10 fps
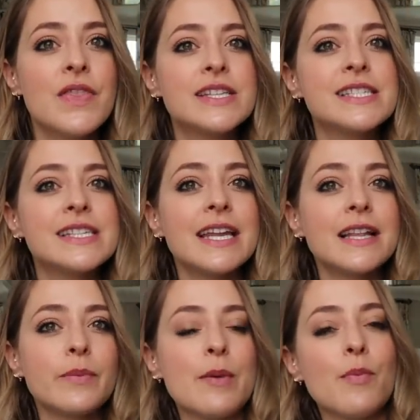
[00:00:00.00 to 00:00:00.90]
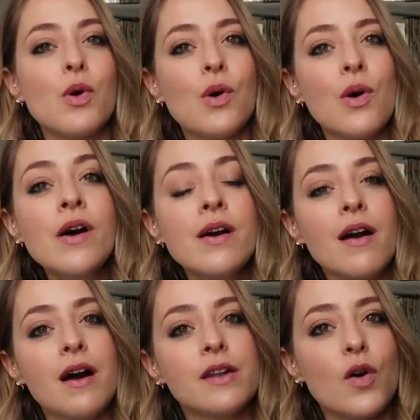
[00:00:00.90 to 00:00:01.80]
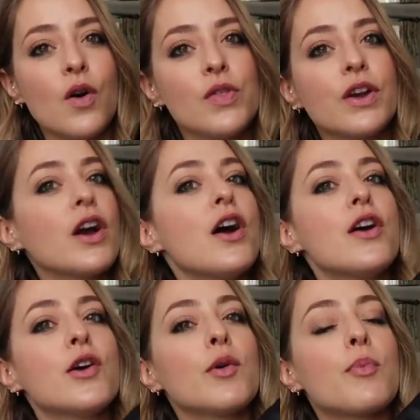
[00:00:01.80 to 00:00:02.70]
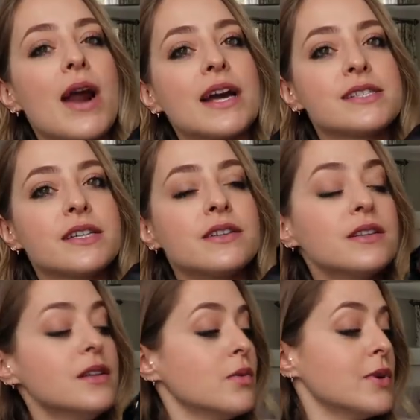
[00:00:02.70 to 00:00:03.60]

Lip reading: This is a little bit more kind of on the go, practical.